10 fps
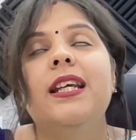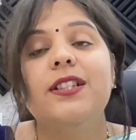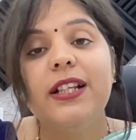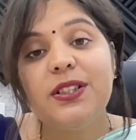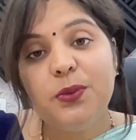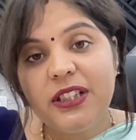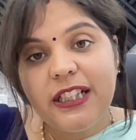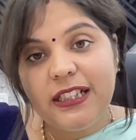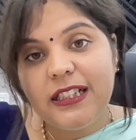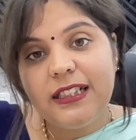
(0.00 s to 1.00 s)
That's what they
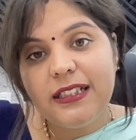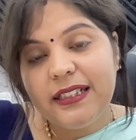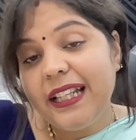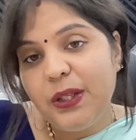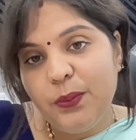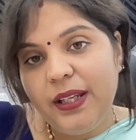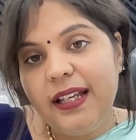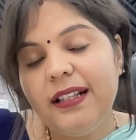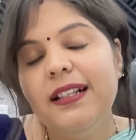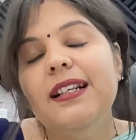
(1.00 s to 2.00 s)
did in the second
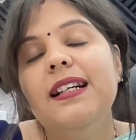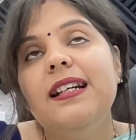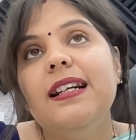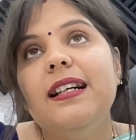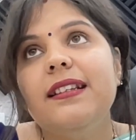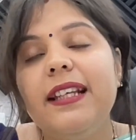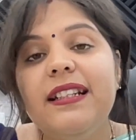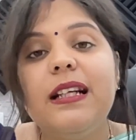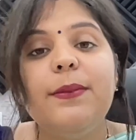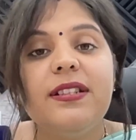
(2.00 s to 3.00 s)
week.
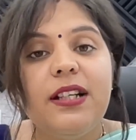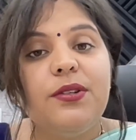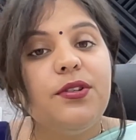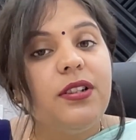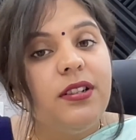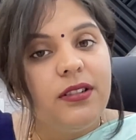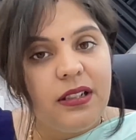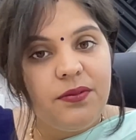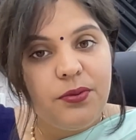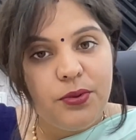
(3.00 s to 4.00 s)
Then coming down to the third
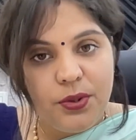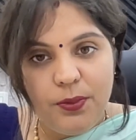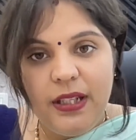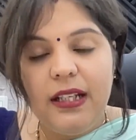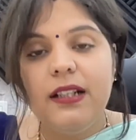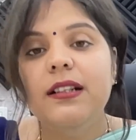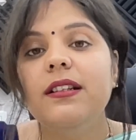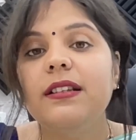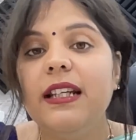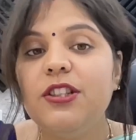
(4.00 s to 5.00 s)
and fourth week,
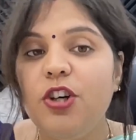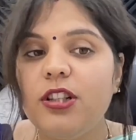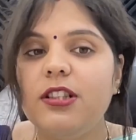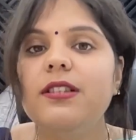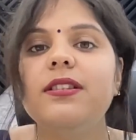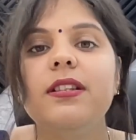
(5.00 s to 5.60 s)
they taught us